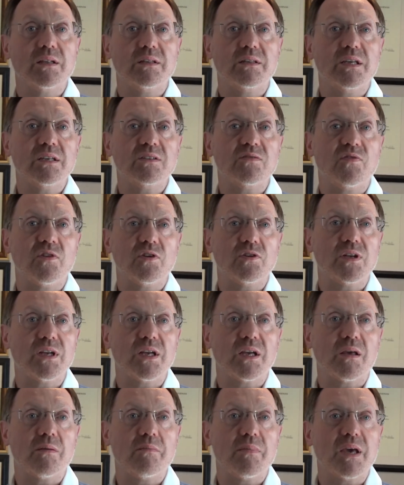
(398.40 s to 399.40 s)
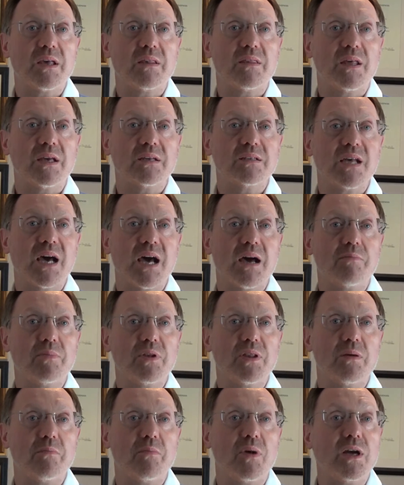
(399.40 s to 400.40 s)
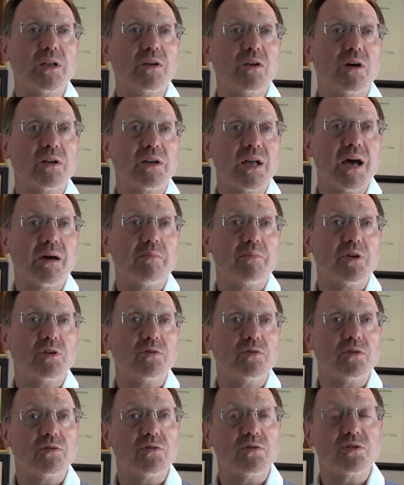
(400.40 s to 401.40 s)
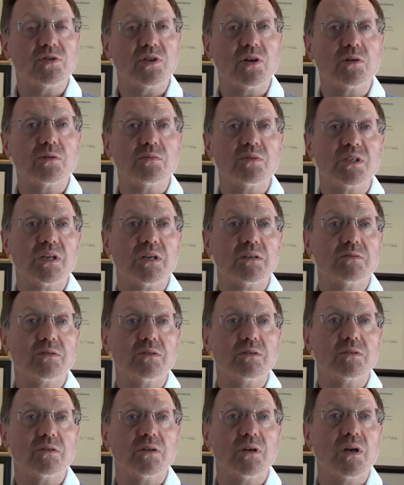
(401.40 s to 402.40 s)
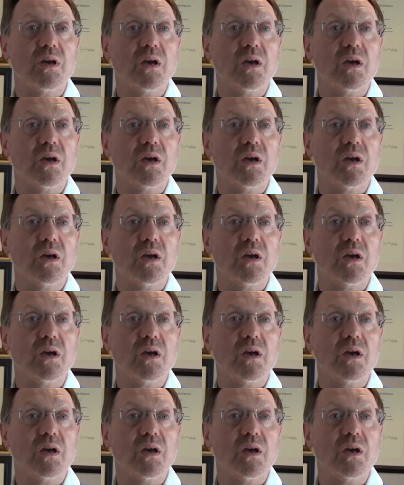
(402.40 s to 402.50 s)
This funding can make things happen that might not happen in other circumstances,